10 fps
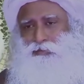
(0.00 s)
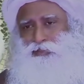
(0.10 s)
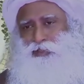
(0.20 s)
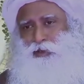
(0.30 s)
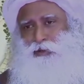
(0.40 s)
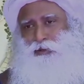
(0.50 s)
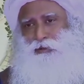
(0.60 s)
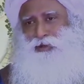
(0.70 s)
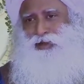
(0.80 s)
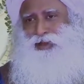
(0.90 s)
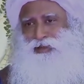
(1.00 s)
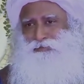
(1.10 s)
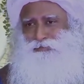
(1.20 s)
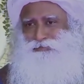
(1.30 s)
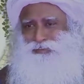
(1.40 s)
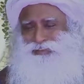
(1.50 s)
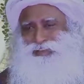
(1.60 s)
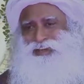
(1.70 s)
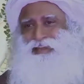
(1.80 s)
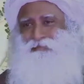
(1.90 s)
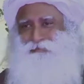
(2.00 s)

So, I have an